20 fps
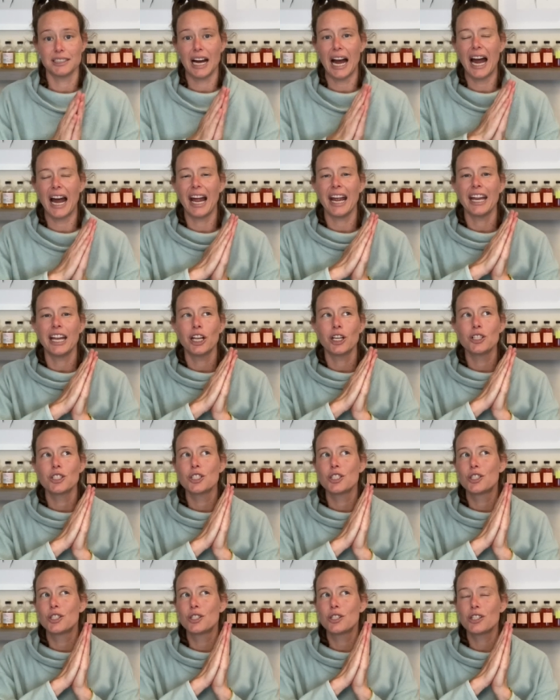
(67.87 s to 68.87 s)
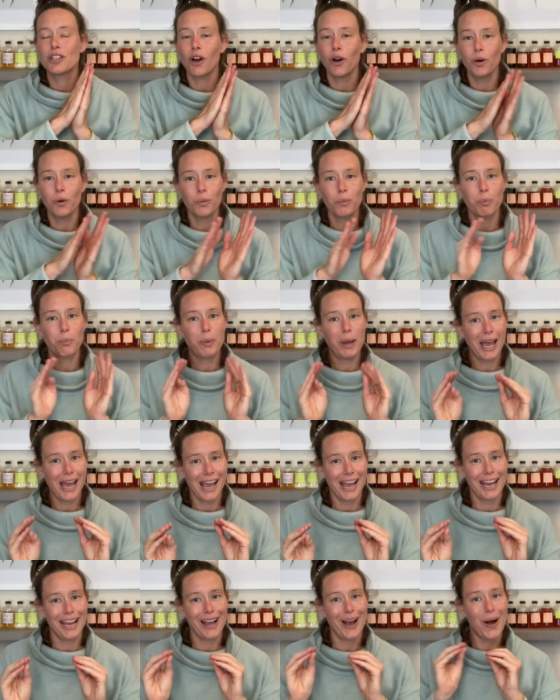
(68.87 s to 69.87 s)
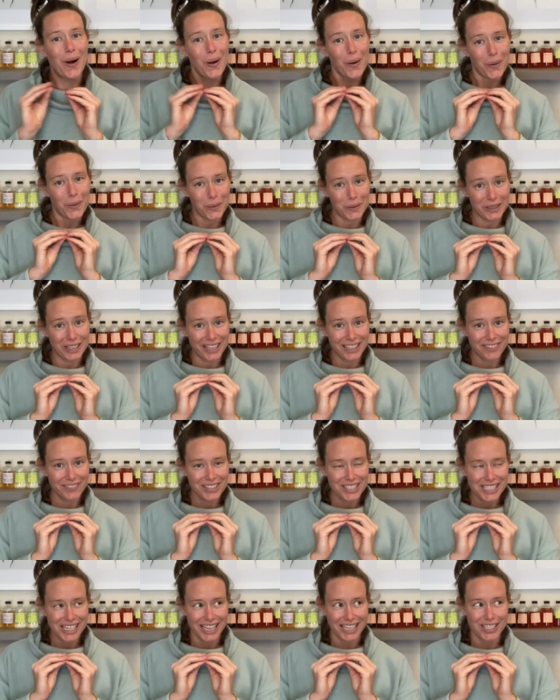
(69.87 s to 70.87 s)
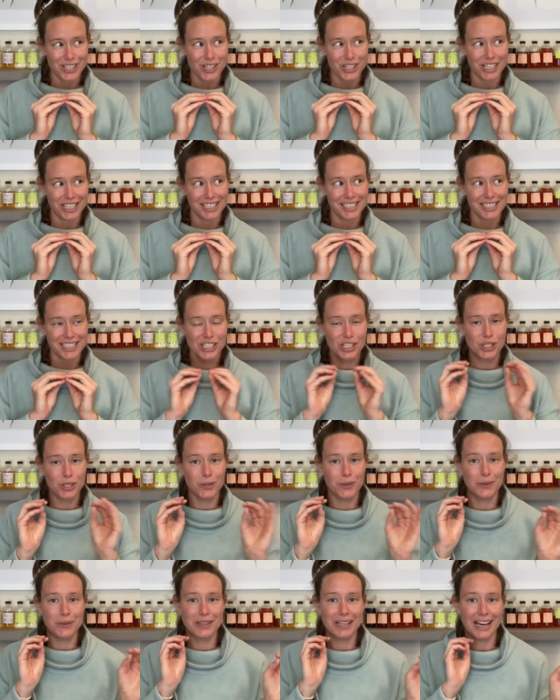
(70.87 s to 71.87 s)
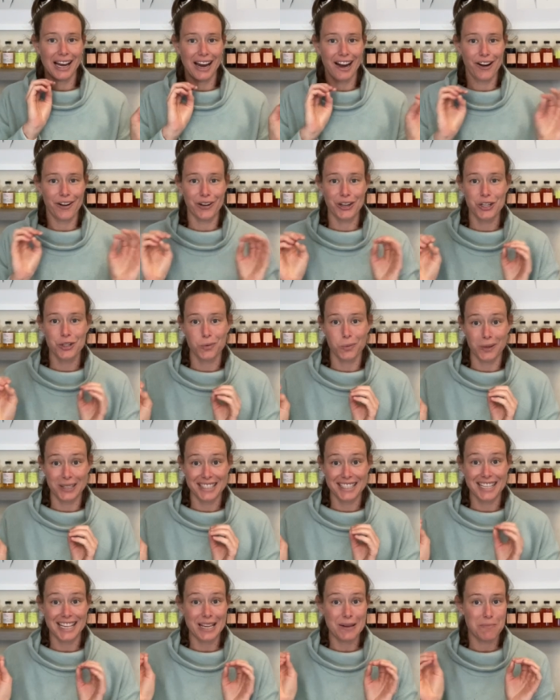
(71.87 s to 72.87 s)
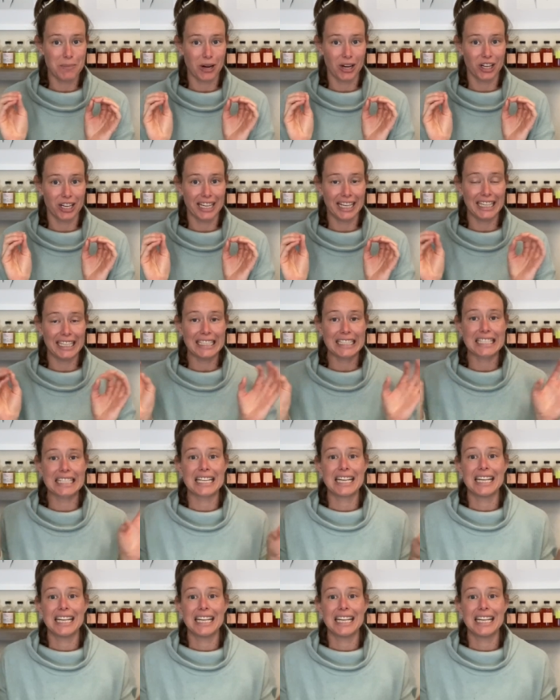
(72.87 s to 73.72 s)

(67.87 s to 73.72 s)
I don't pay a whole lot of attention to the Irish whiskey market